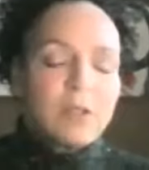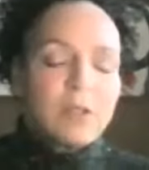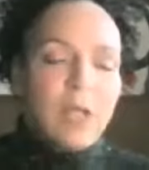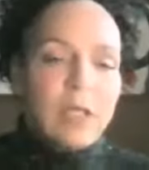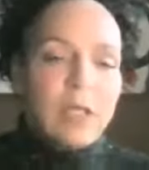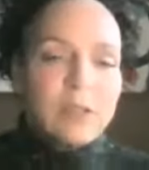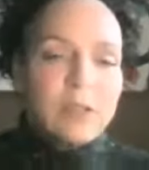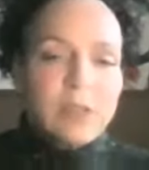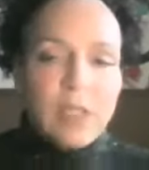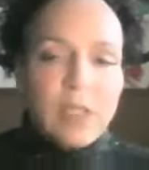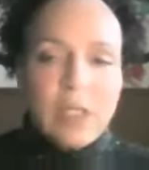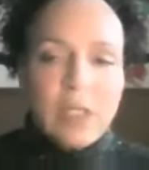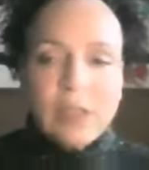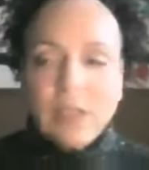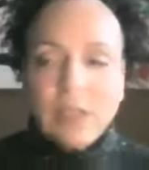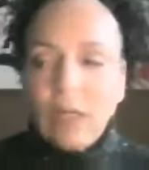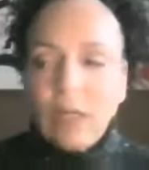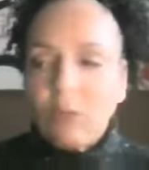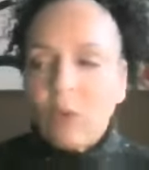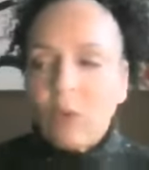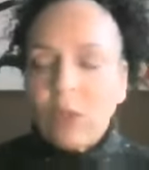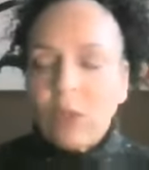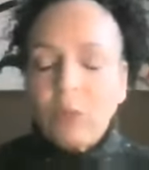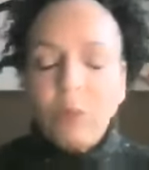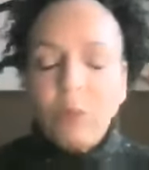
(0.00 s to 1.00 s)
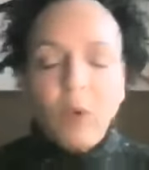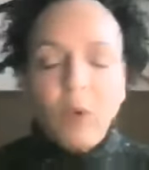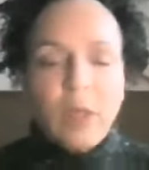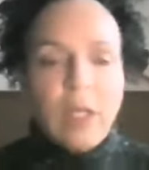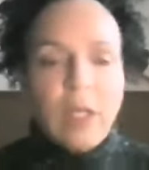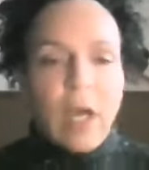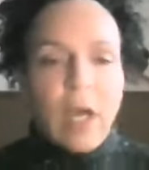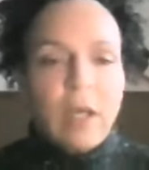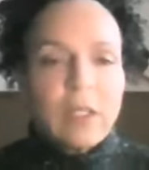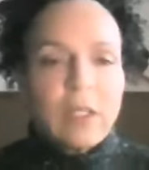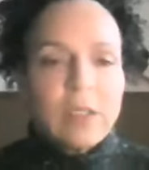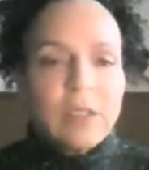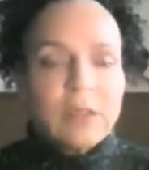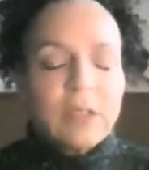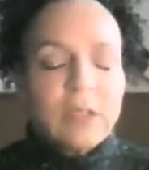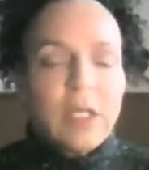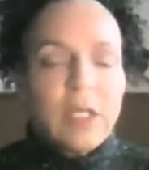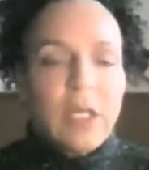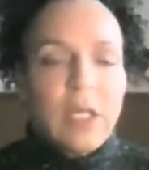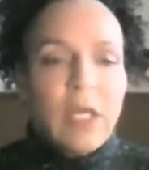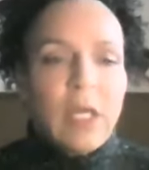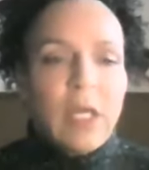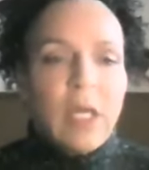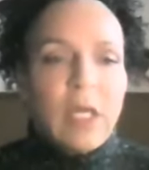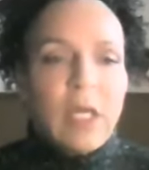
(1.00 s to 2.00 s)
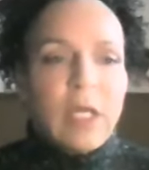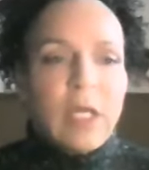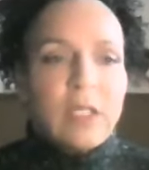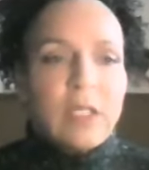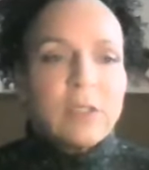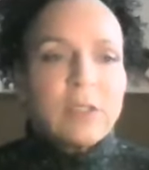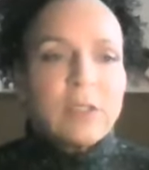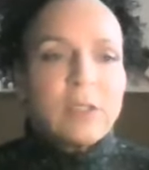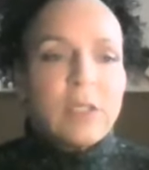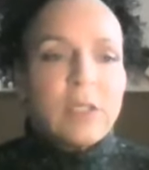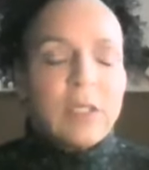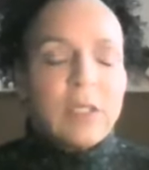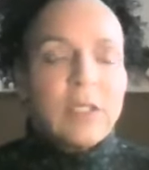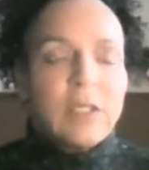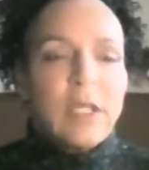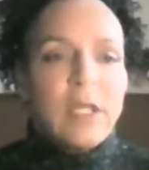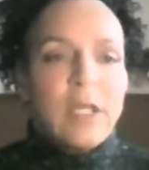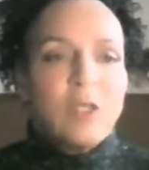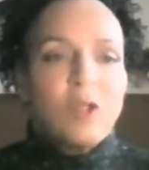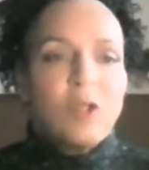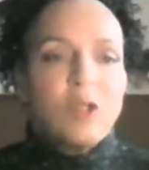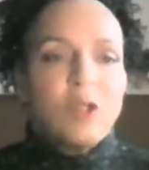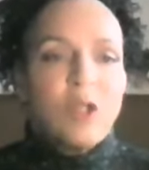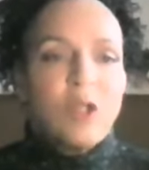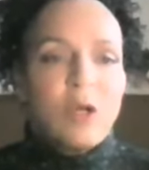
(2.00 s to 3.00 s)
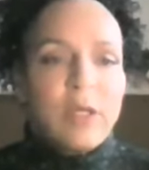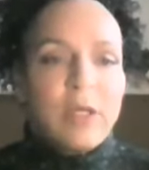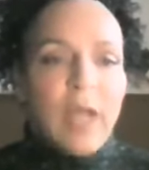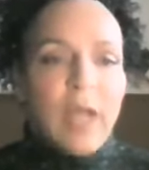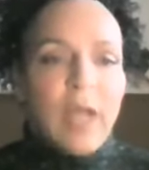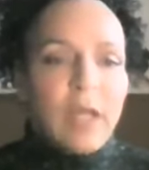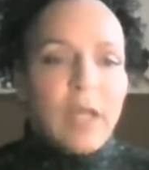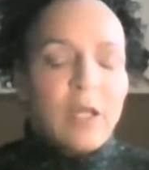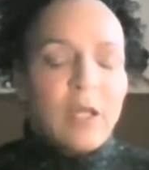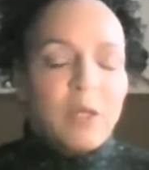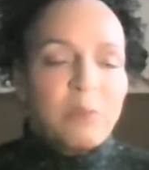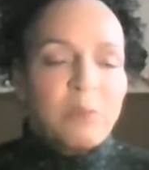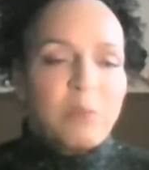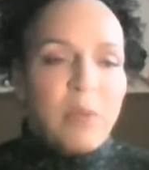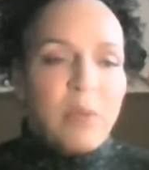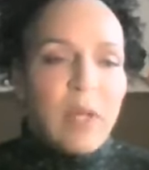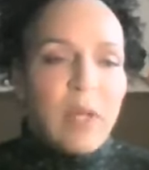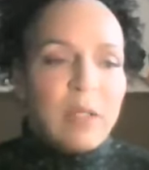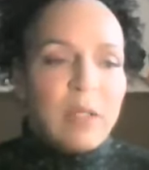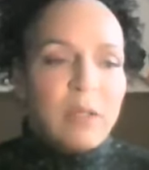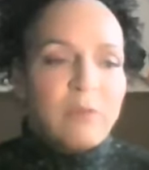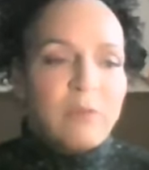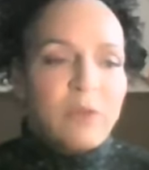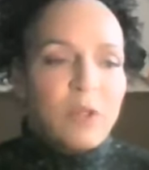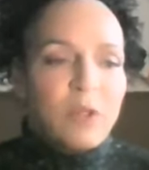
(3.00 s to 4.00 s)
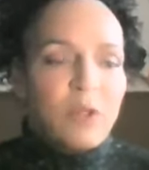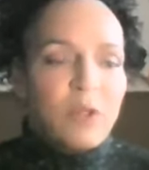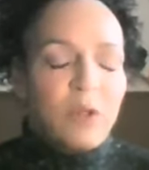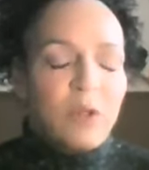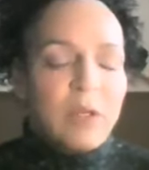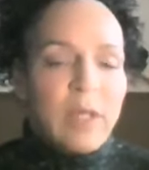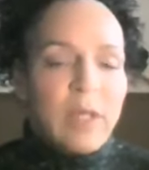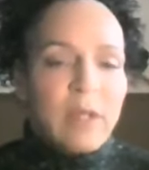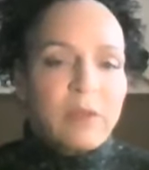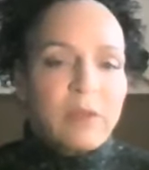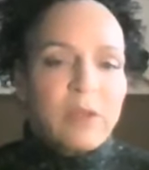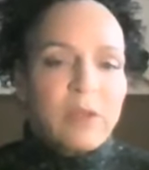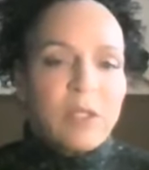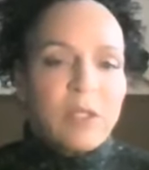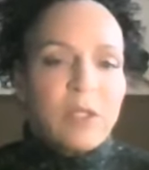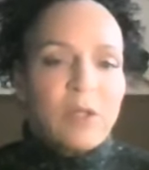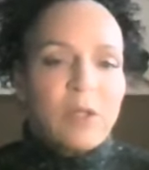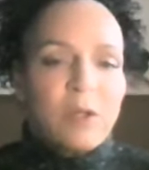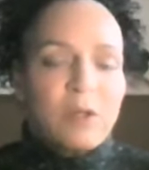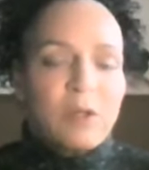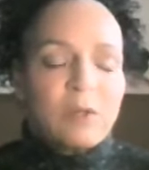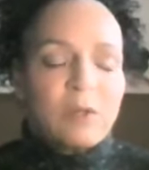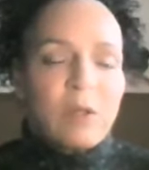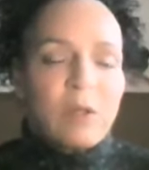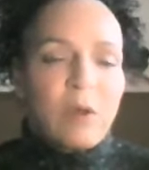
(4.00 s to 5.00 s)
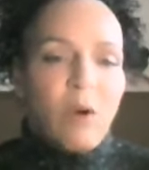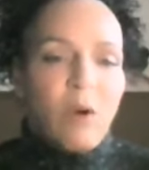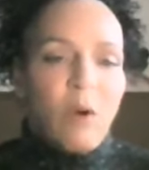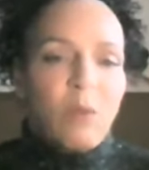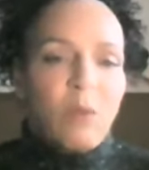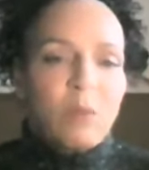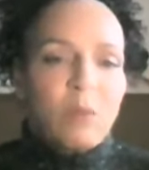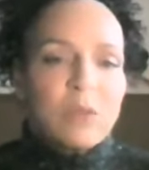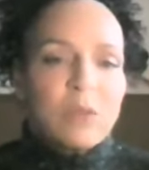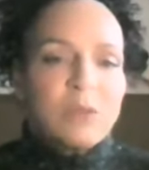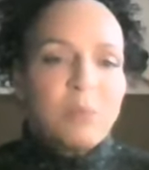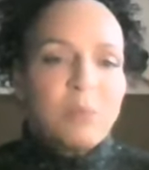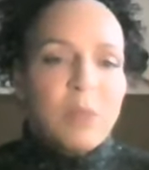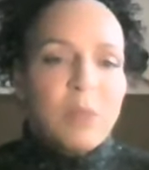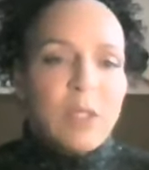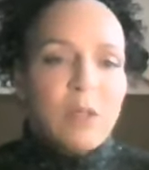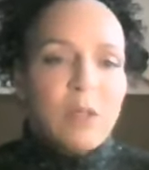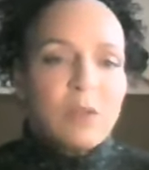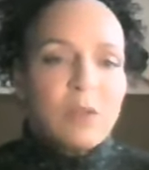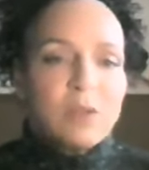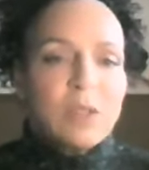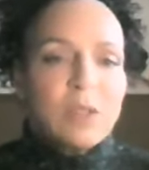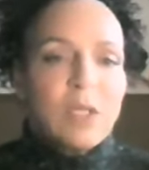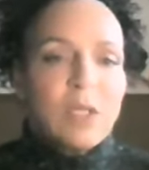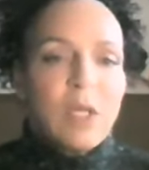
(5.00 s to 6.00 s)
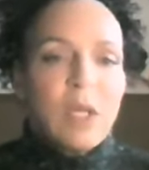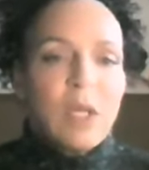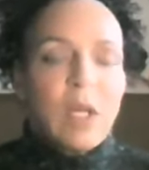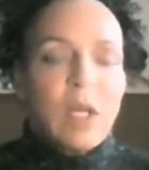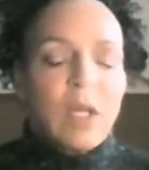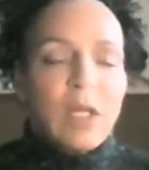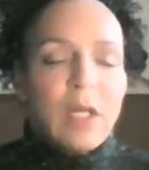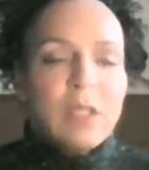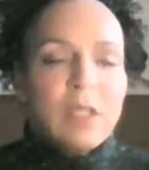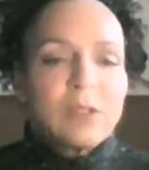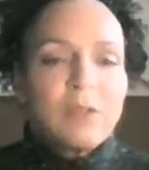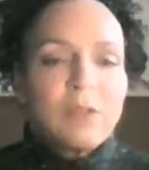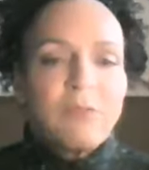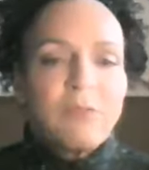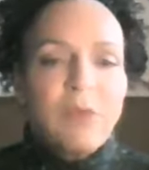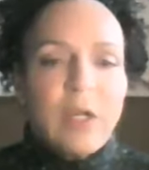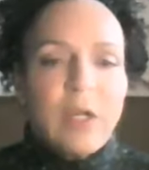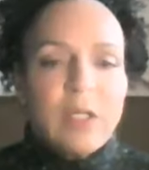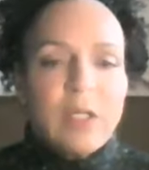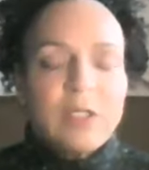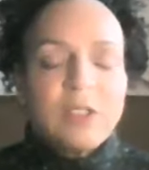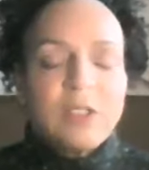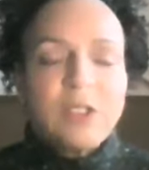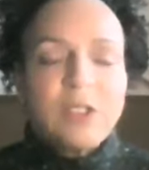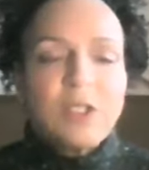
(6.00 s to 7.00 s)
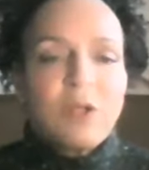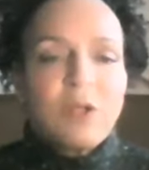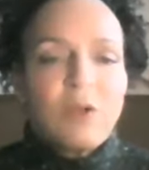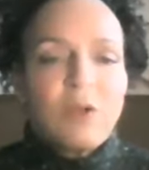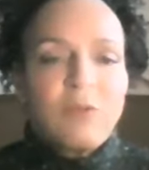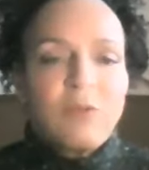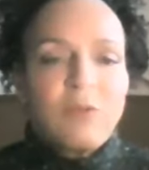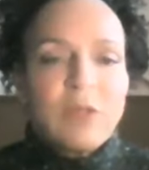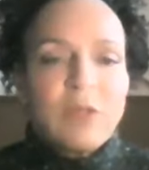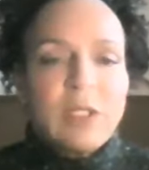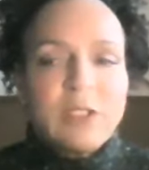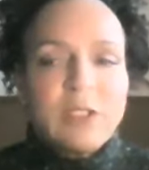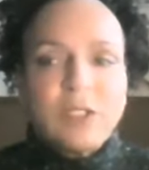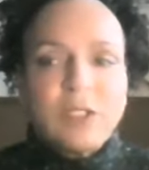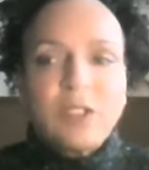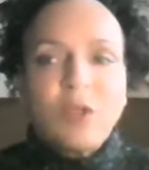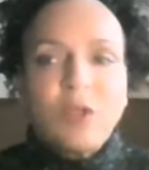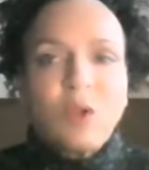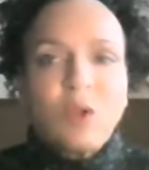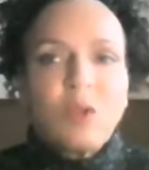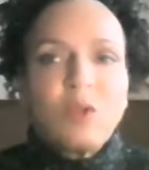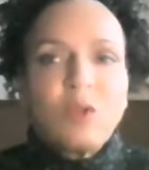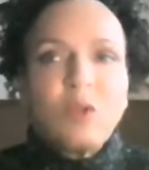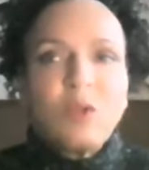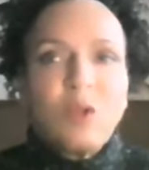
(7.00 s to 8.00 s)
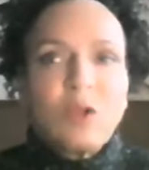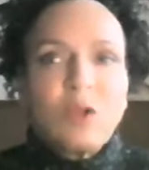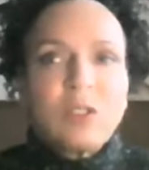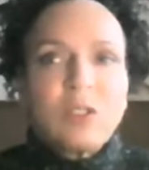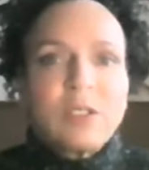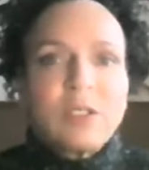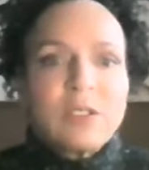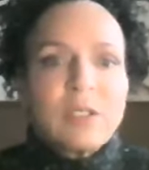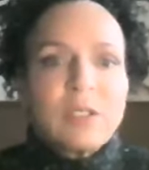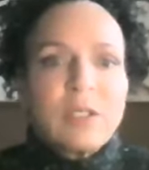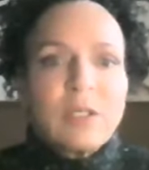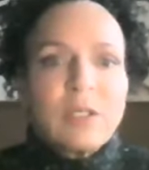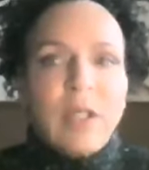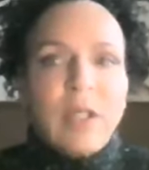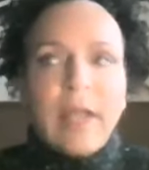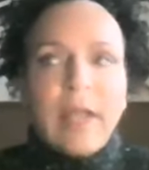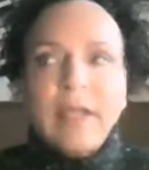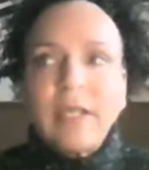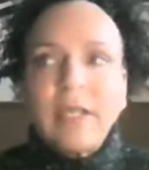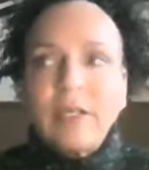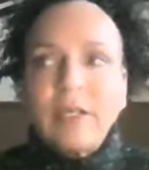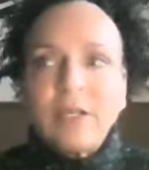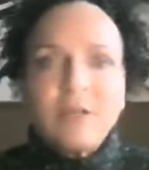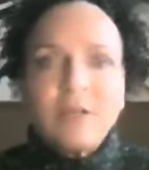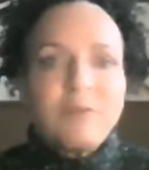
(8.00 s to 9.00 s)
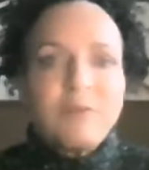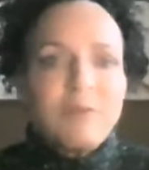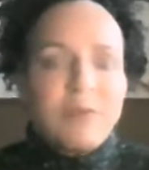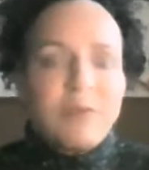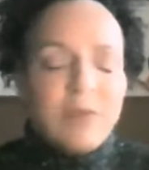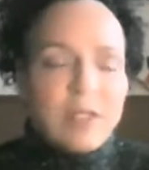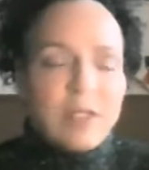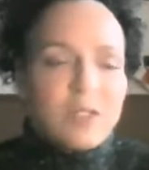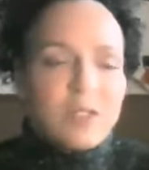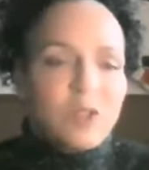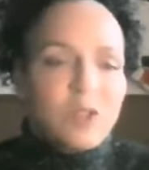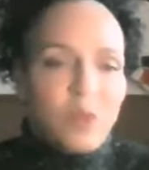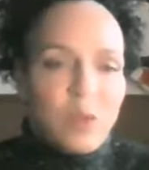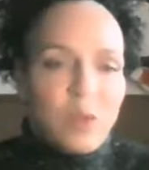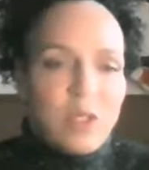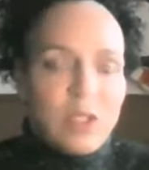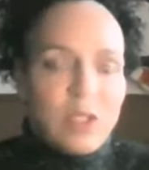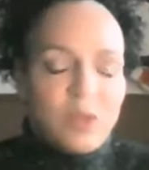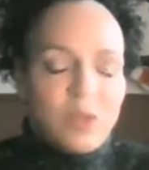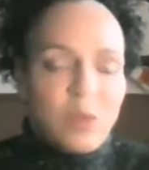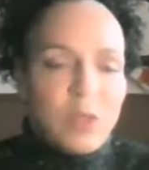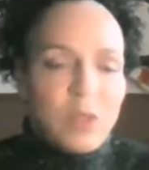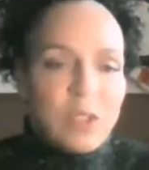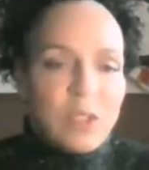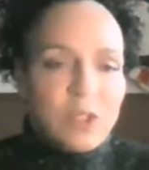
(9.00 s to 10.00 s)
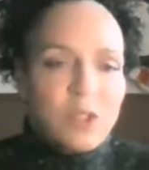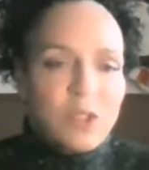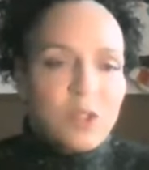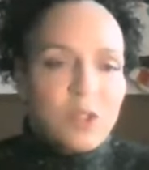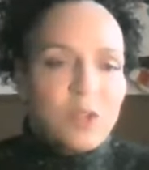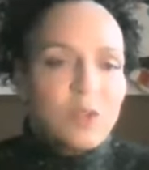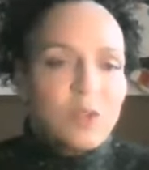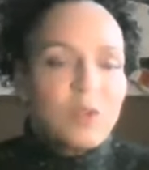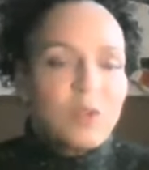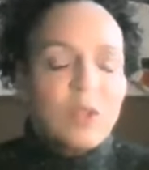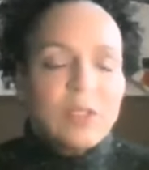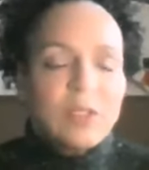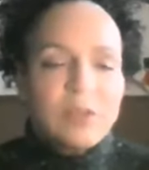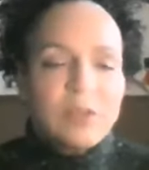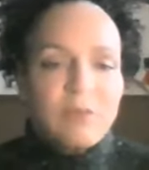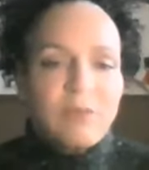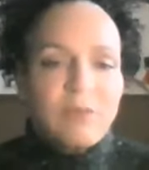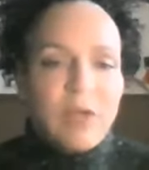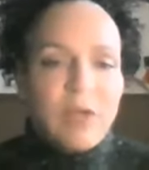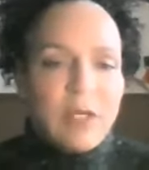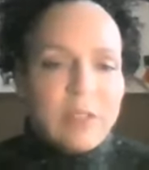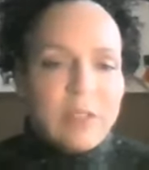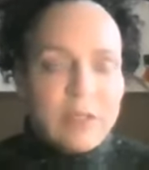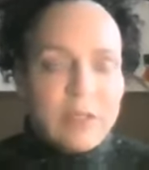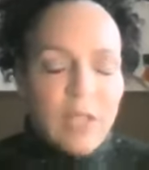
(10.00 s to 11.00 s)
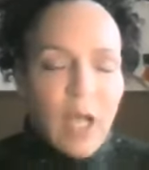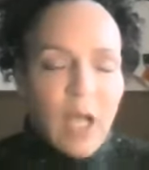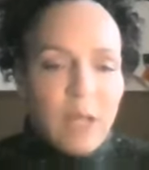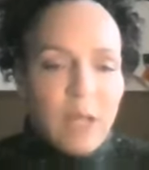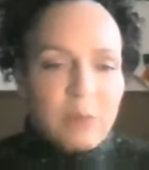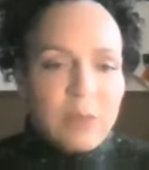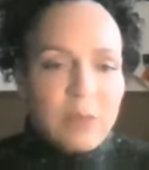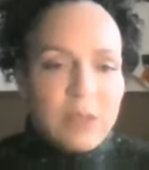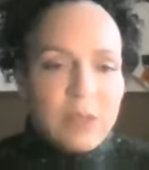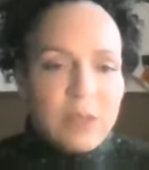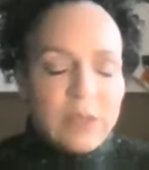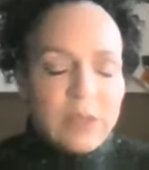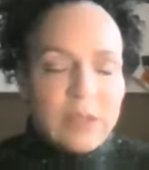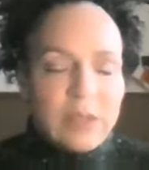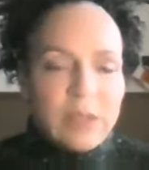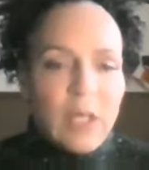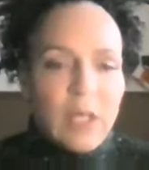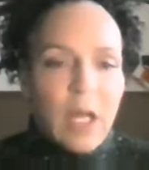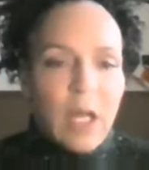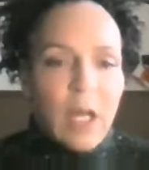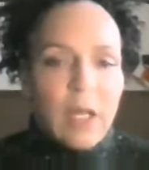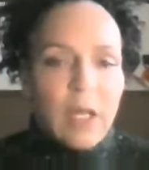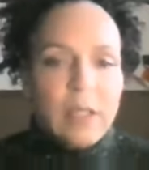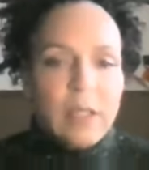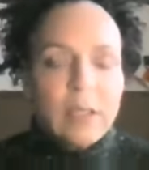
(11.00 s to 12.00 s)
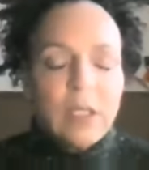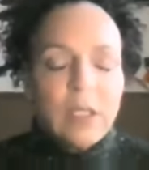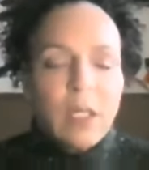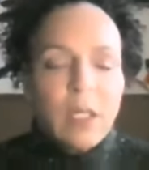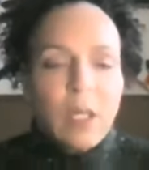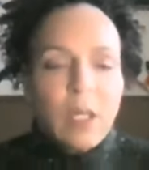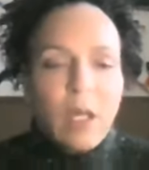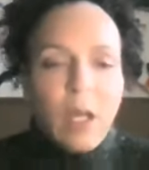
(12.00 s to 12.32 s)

nice thing is I want to point out is again, you look at it, but if you look at the year the home was built, it still looks like it can fit 2022. It's a very timeless design.